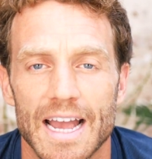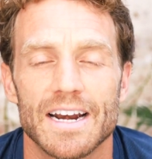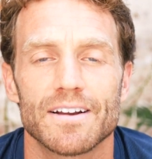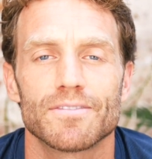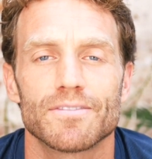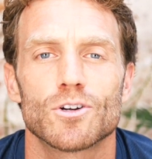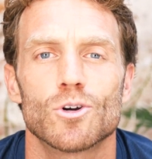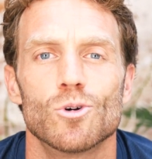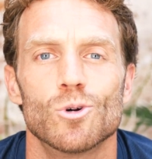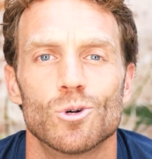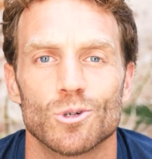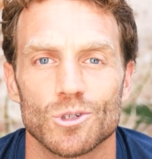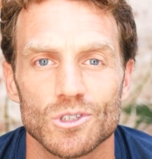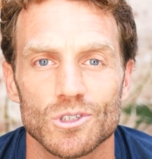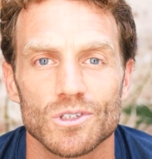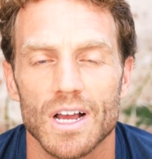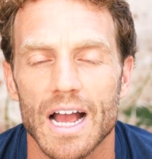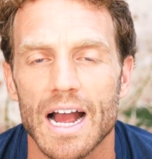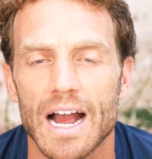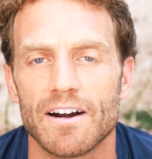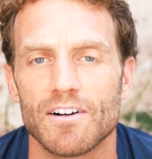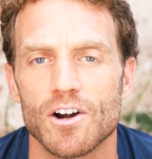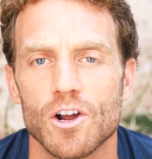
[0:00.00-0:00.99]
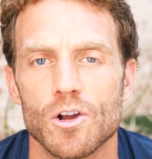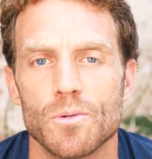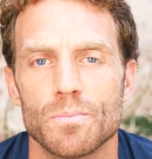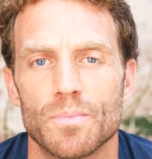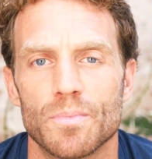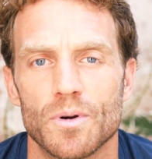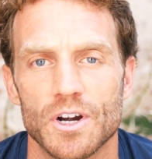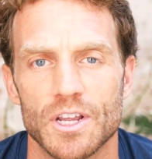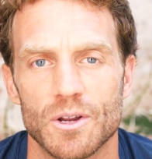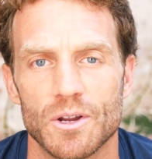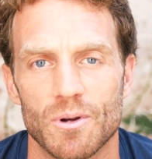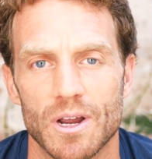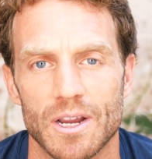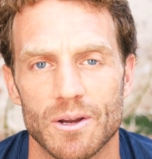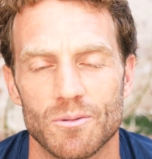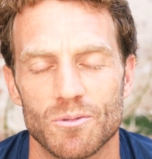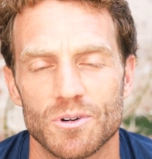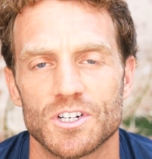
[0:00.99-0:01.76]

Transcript: And of course, our own body weight,